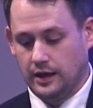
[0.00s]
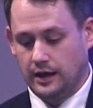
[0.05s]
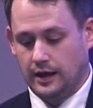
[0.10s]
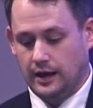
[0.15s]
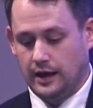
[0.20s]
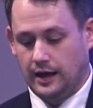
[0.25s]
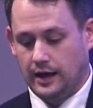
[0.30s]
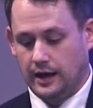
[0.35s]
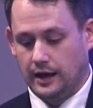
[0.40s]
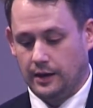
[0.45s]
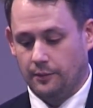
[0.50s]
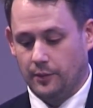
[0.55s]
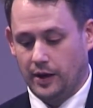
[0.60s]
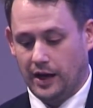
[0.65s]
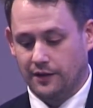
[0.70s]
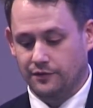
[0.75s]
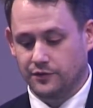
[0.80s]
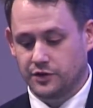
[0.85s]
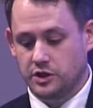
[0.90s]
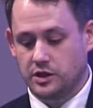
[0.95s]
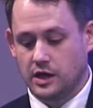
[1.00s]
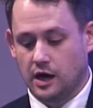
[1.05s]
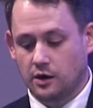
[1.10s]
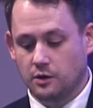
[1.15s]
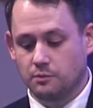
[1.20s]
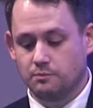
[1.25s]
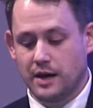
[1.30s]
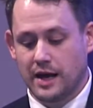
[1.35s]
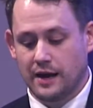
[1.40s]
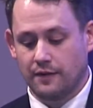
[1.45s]
And
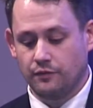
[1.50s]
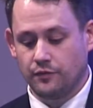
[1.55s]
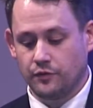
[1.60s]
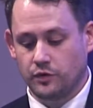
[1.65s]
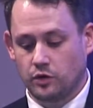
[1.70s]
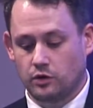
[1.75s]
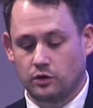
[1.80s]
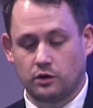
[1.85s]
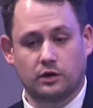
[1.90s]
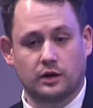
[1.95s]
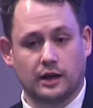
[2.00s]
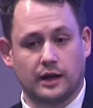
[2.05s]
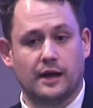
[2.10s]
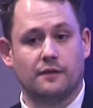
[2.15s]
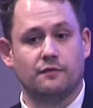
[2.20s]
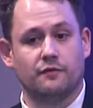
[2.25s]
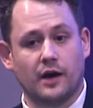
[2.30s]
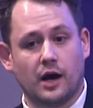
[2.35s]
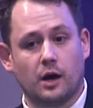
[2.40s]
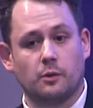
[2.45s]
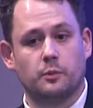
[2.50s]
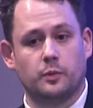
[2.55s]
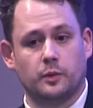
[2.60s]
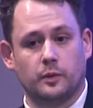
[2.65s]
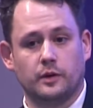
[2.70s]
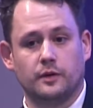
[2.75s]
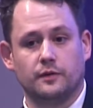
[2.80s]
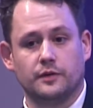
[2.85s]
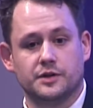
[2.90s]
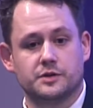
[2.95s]
young men can end up
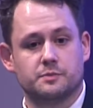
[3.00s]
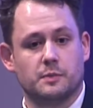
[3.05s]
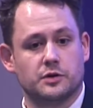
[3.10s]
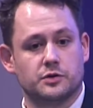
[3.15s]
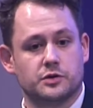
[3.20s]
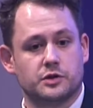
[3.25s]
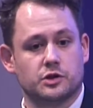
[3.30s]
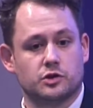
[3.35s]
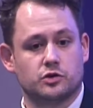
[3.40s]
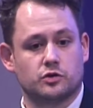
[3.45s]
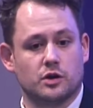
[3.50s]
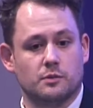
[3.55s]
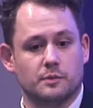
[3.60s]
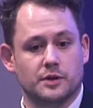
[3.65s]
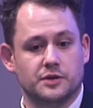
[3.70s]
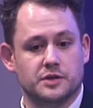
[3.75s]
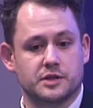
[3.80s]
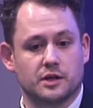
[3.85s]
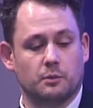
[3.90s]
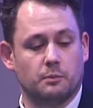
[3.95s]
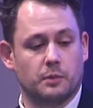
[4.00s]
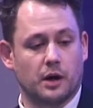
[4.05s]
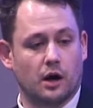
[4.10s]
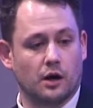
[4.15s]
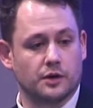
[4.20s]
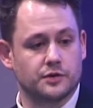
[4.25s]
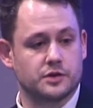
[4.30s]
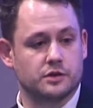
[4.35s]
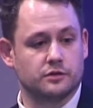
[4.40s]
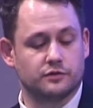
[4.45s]
in this most extreme incel
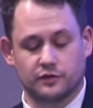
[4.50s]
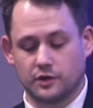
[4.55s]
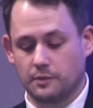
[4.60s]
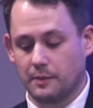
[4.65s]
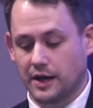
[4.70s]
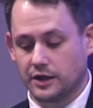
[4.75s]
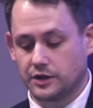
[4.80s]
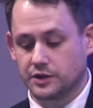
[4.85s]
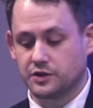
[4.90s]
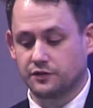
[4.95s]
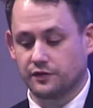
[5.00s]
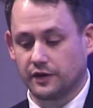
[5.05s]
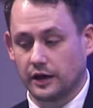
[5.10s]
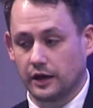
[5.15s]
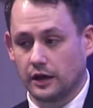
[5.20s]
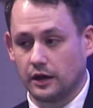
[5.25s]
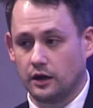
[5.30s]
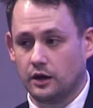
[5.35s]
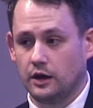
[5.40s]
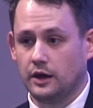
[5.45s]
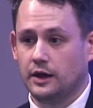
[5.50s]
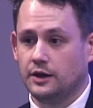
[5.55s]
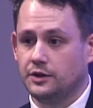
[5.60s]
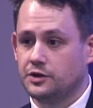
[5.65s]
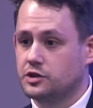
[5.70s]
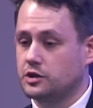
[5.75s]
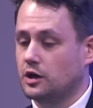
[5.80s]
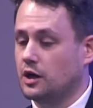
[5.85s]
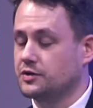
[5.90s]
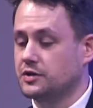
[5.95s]
part of the manosphere,
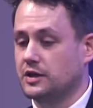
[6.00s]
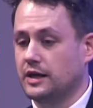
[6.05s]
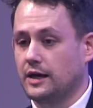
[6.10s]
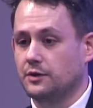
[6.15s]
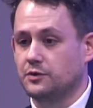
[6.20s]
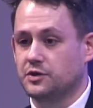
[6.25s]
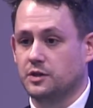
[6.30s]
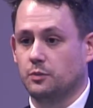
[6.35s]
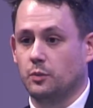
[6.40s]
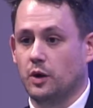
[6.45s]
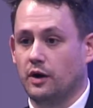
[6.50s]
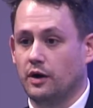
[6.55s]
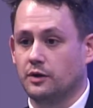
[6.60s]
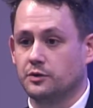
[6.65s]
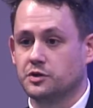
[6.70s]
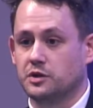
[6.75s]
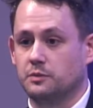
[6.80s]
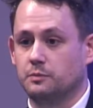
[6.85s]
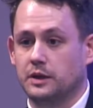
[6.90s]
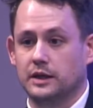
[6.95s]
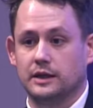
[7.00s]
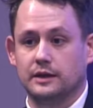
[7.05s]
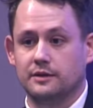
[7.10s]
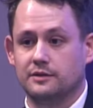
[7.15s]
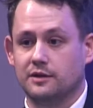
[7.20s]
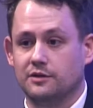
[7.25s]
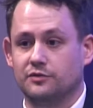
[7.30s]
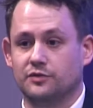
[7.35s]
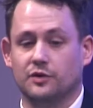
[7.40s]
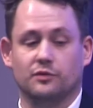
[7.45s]
starting out somewhere else completely
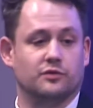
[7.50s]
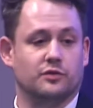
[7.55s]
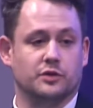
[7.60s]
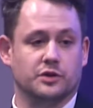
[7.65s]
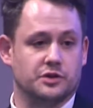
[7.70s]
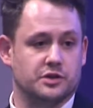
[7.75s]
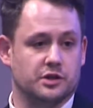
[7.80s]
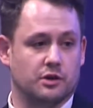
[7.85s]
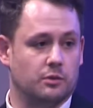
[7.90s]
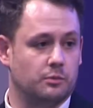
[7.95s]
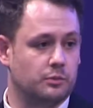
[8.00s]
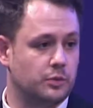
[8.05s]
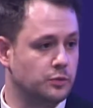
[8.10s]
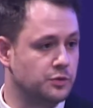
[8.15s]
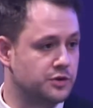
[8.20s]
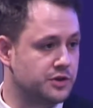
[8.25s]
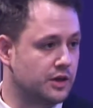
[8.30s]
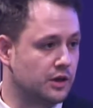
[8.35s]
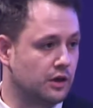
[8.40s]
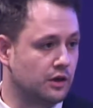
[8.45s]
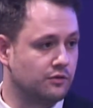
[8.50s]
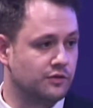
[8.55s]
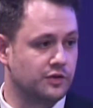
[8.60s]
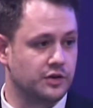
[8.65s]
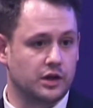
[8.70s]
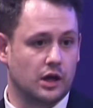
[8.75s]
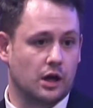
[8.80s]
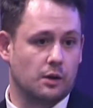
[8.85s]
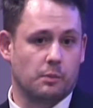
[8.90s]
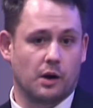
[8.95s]
different, for example, seeing a
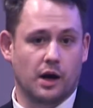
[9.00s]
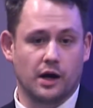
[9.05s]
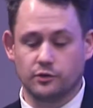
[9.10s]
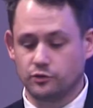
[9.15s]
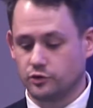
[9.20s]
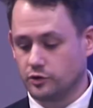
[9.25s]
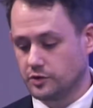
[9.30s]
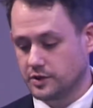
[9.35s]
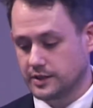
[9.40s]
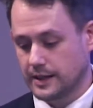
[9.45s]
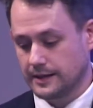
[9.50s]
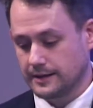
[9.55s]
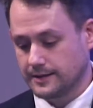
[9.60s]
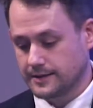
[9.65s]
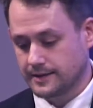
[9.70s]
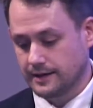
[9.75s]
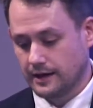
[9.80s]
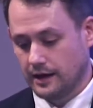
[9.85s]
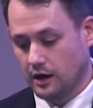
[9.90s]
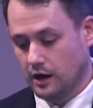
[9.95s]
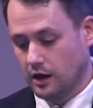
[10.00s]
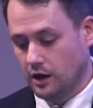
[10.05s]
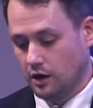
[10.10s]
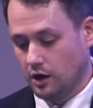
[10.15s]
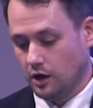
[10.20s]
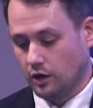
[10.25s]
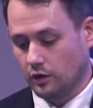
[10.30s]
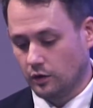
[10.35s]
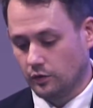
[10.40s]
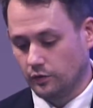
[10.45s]
video by Andrew Tate
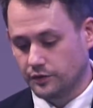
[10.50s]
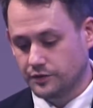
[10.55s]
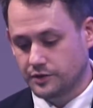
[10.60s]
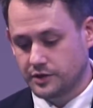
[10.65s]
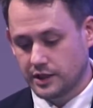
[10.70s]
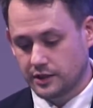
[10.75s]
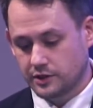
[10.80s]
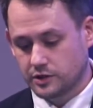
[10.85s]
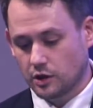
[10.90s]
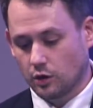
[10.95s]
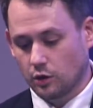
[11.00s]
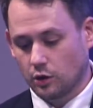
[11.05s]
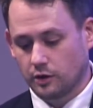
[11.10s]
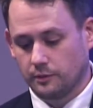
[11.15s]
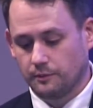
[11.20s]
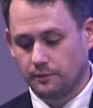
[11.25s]
on TikTok.